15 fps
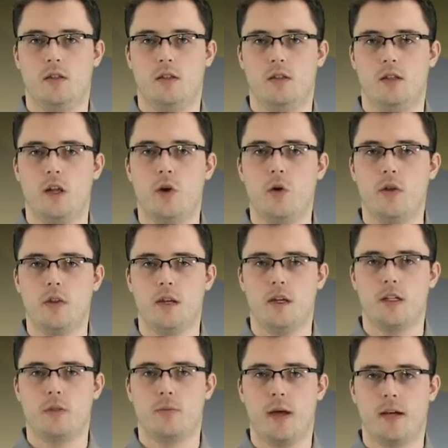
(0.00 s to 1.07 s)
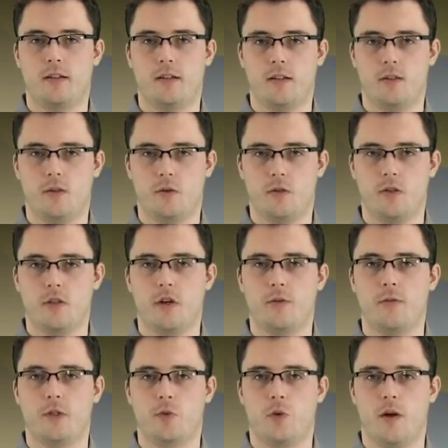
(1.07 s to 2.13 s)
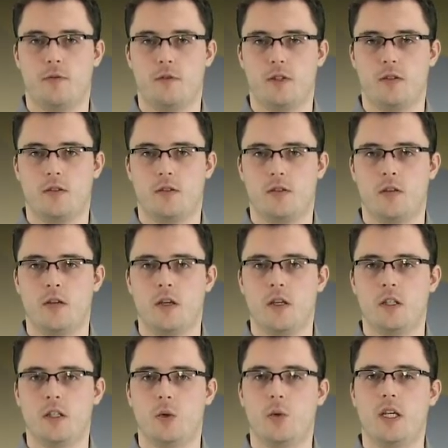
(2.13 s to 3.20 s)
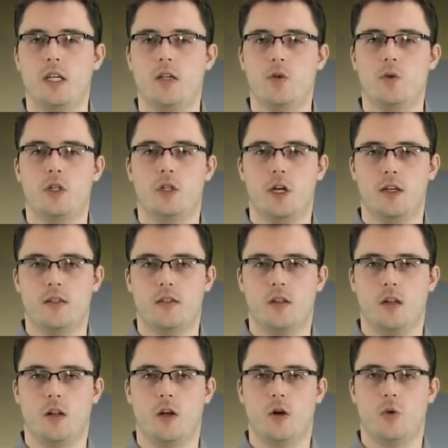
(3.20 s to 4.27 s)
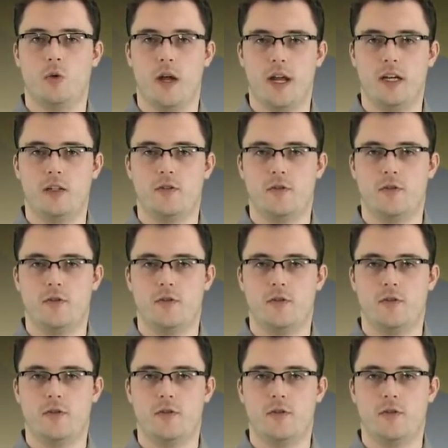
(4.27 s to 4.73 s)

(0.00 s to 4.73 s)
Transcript: is lower than expected due to surface roughness, so we need to adjust the low range